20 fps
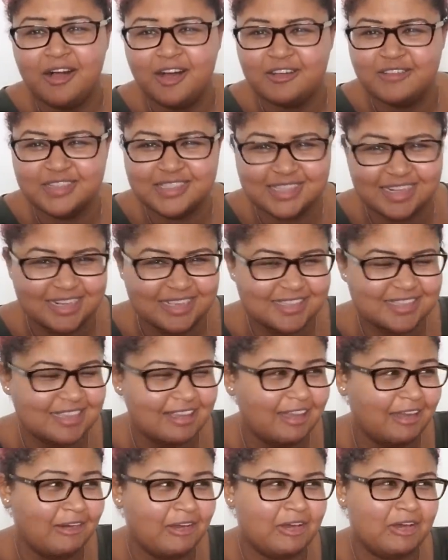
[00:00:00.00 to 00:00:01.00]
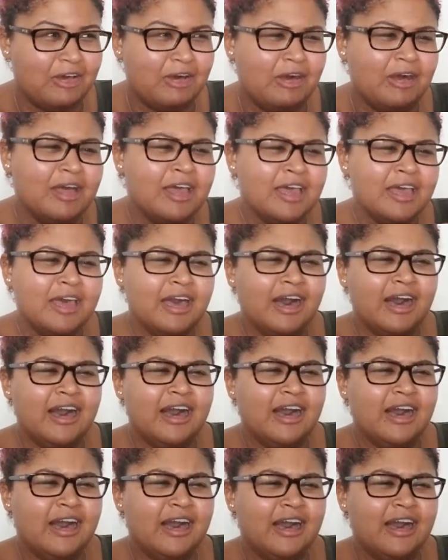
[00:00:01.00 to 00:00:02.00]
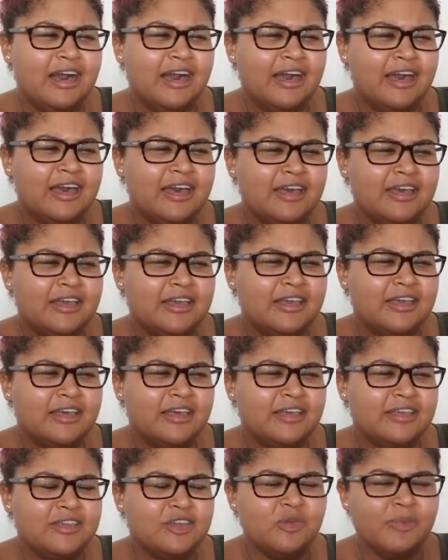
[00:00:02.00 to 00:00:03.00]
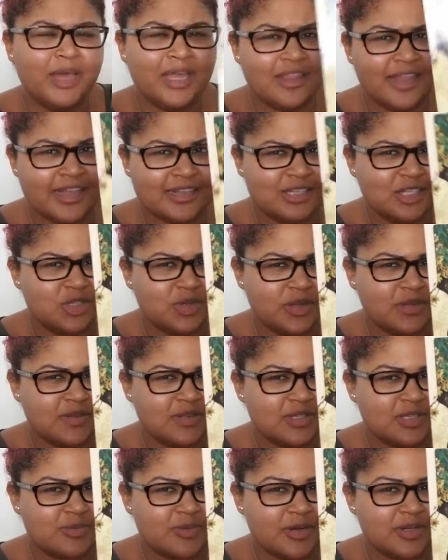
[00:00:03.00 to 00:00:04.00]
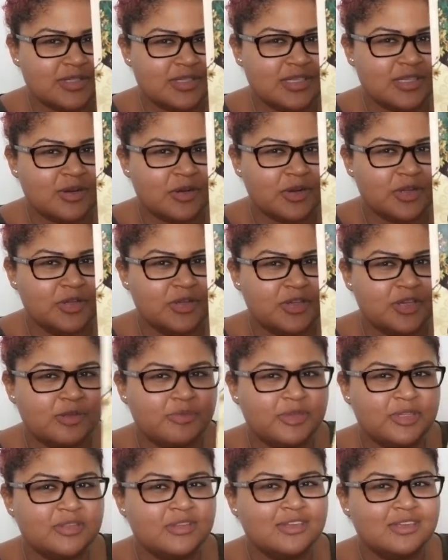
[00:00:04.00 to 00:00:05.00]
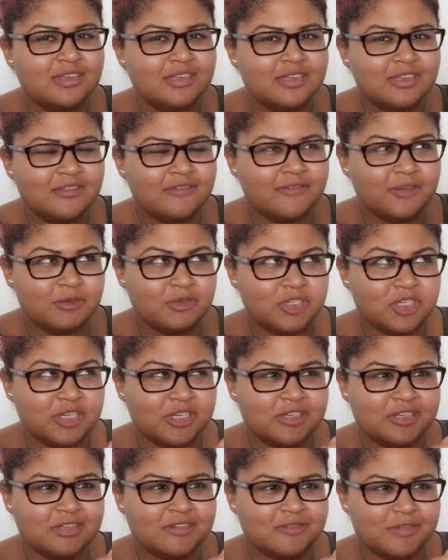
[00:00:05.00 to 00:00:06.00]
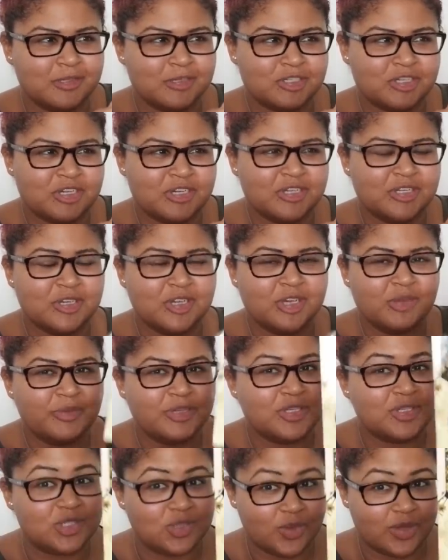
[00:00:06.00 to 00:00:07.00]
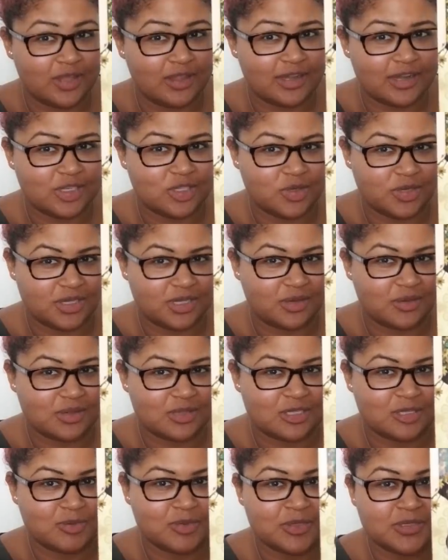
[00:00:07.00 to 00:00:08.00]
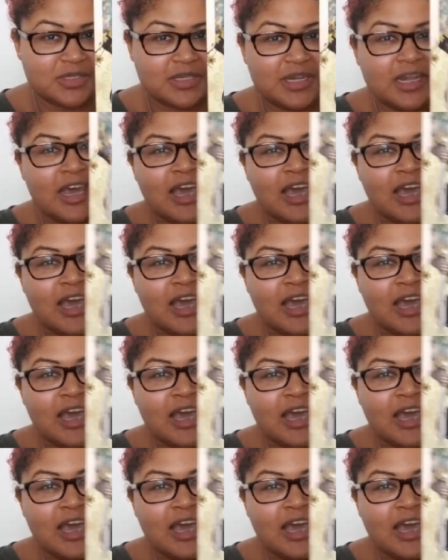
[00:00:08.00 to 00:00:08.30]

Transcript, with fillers: All of a sudden it's alcohol. Uh, you might like to drink with this person, or you could be future, future. You could be doing a lot of drinking with this person.